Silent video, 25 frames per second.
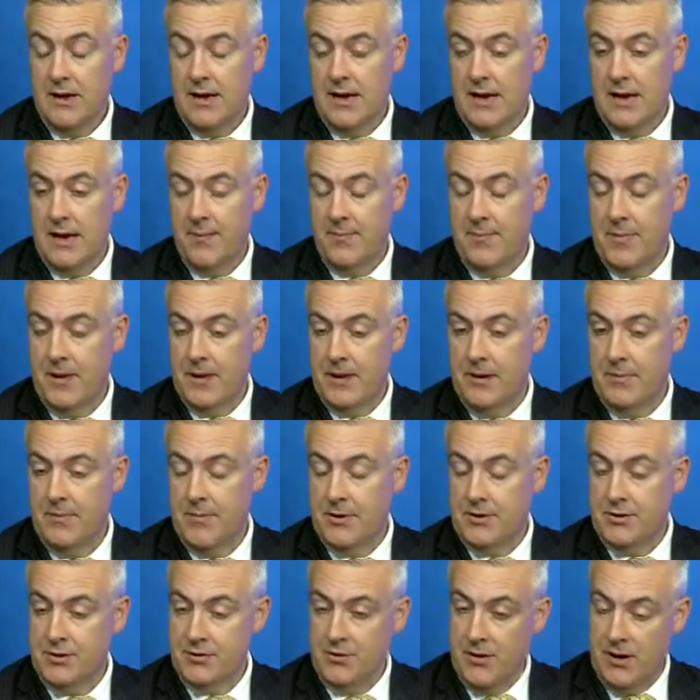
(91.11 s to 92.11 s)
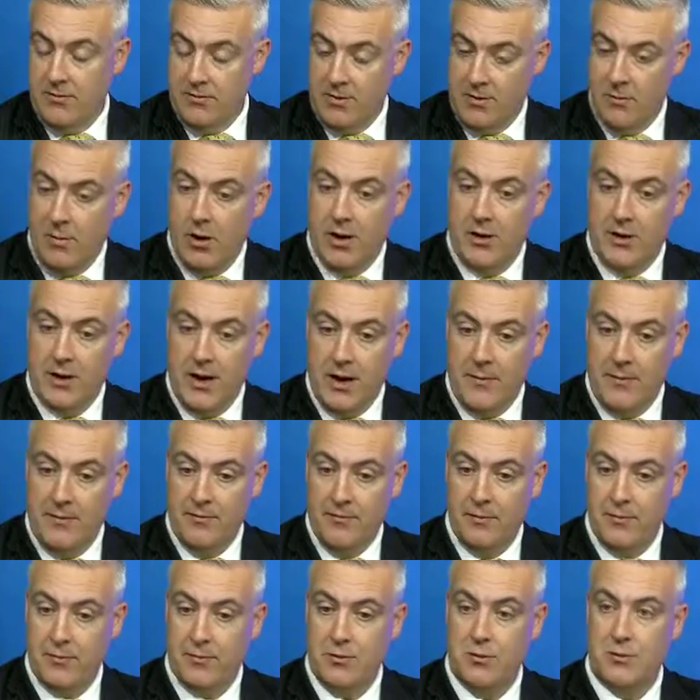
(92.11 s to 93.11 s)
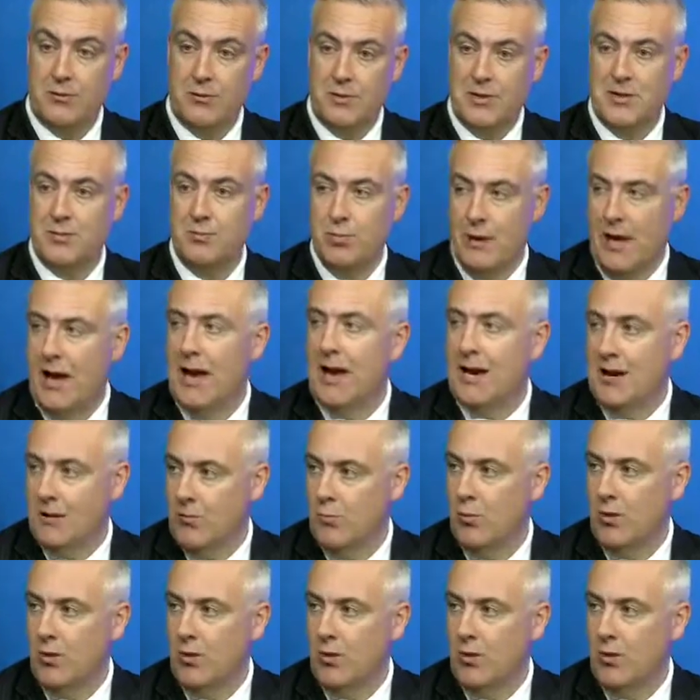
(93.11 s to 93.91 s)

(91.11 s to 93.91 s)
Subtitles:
But you are required to go before the court to explain